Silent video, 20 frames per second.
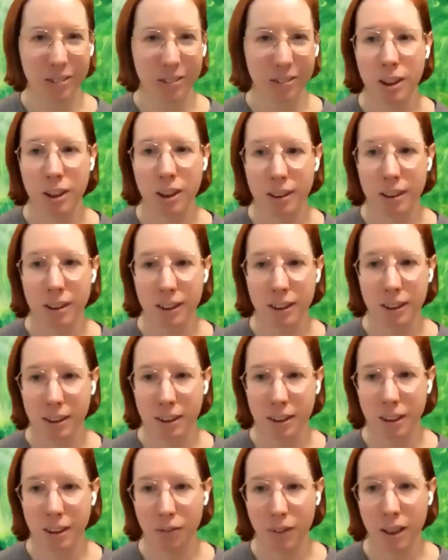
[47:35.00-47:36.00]
Gina's asking
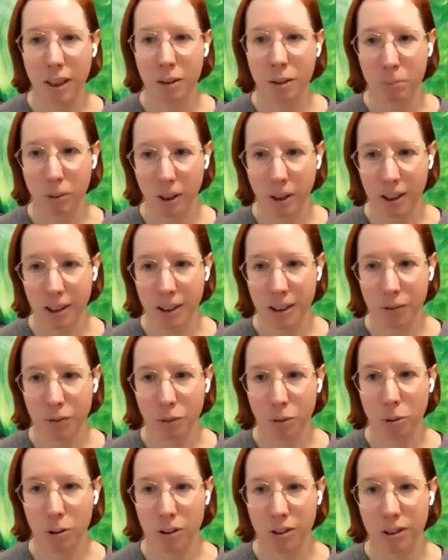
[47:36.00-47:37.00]
if that applies if
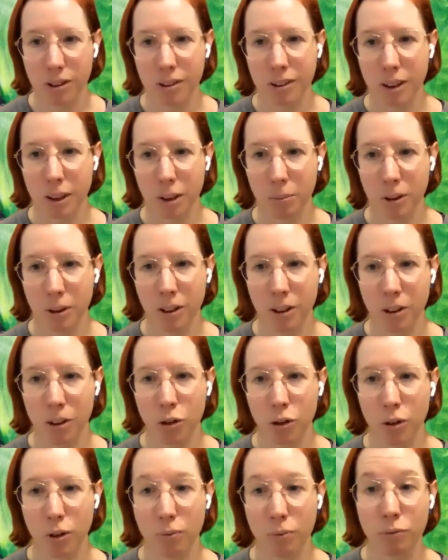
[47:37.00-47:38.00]
a person is coming on
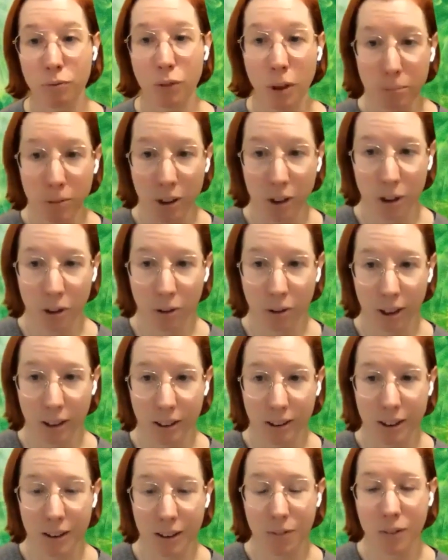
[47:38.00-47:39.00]
a trip from the
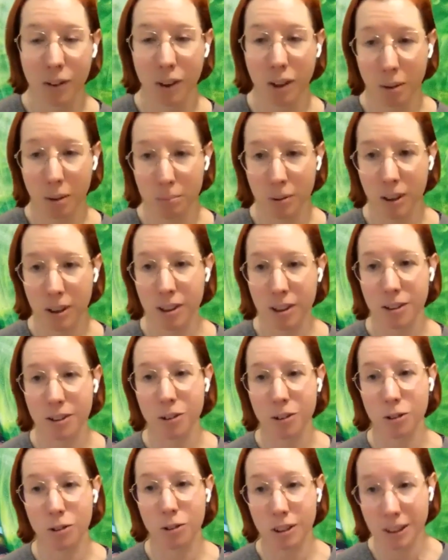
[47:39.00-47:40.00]
US, if the company
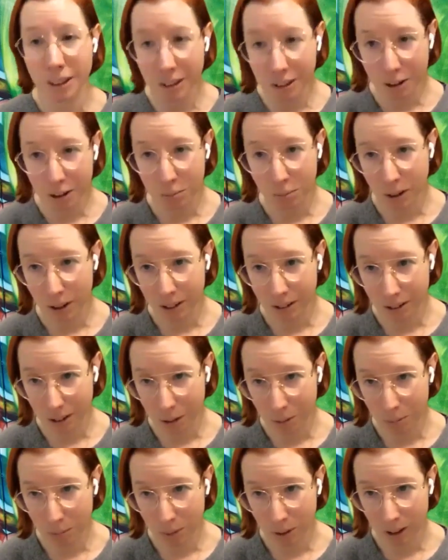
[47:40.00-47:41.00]
is a New
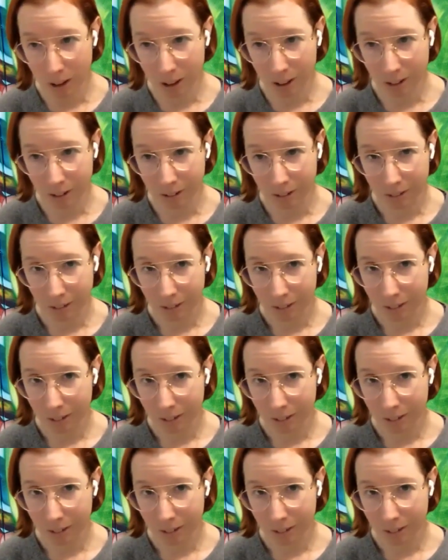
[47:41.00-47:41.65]
Zealand-based company.